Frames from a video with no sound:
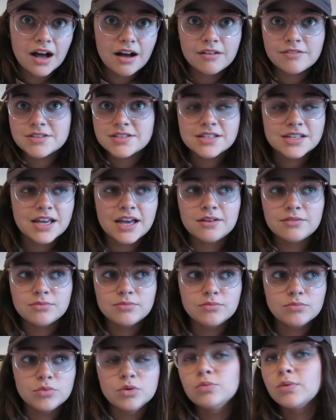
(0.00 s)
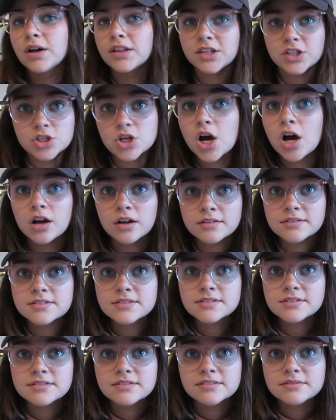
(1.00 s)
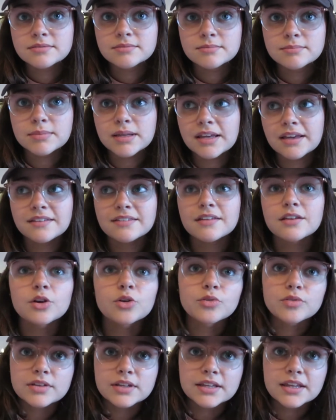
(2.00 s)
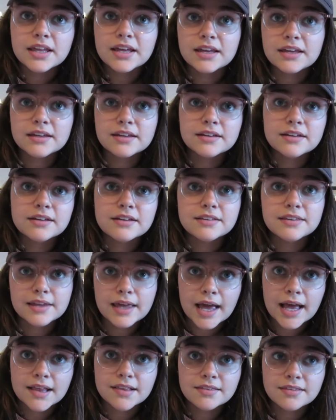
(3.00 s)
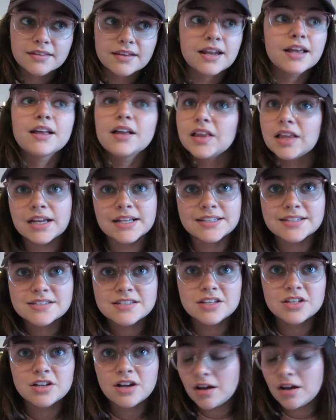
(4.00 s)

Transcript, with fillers: obviously I would want the dogs, because I don't really like the cats and I collect Disney